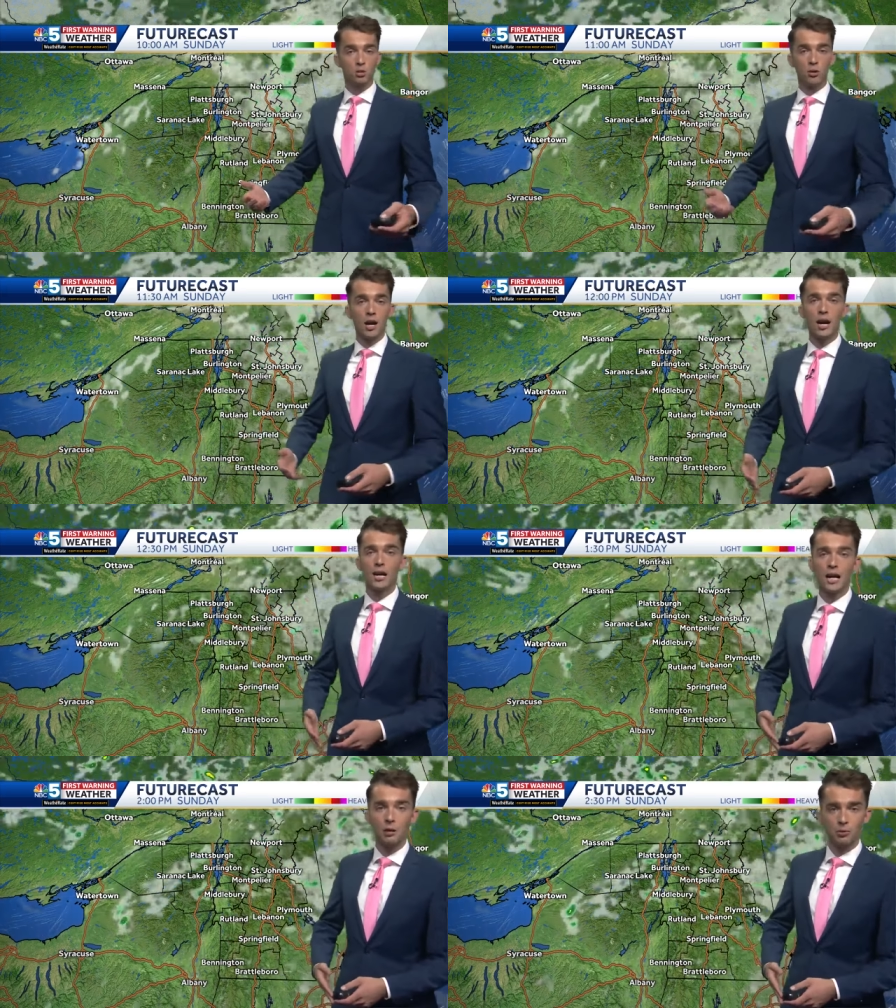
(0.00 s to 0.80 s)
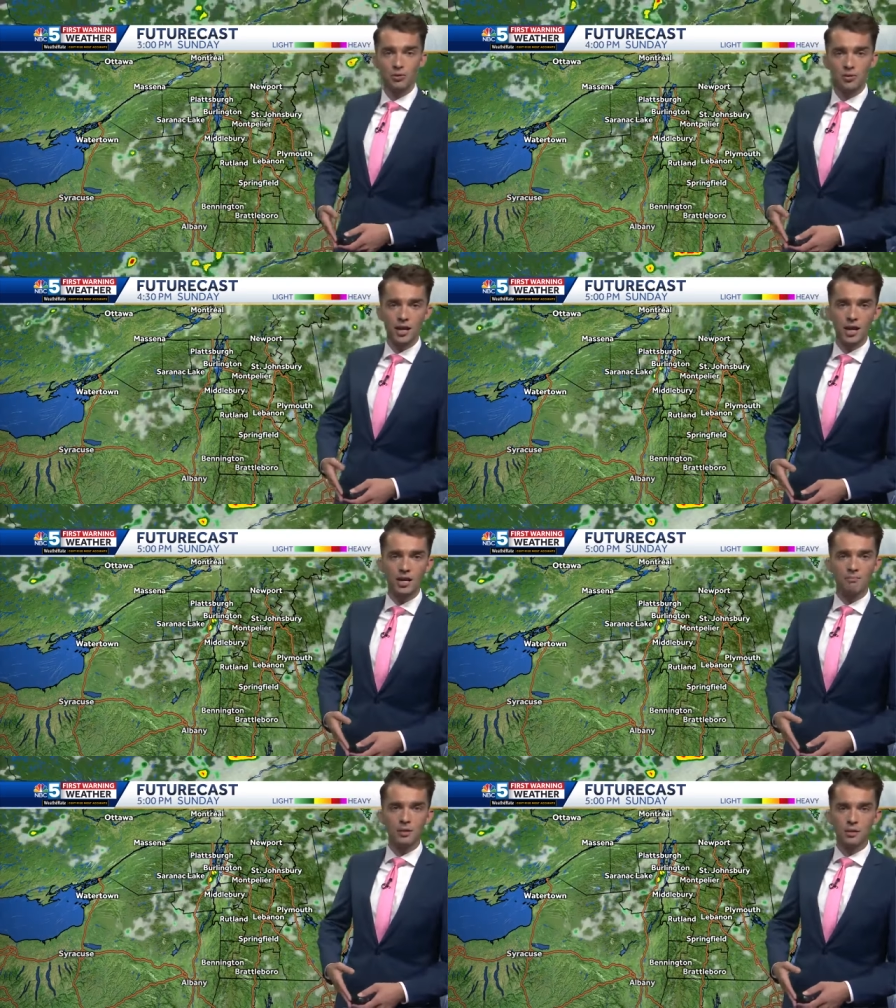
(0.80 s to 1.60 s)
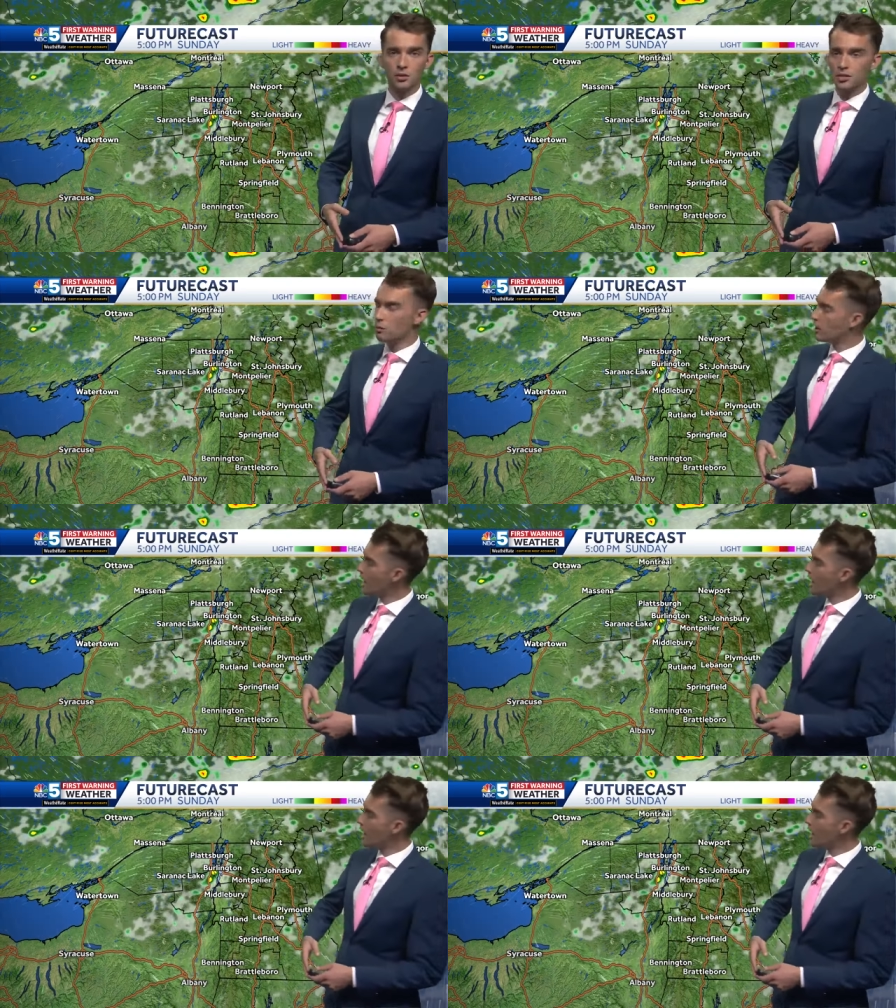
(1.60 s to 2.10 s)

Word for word: dry, I would say, but you'll see what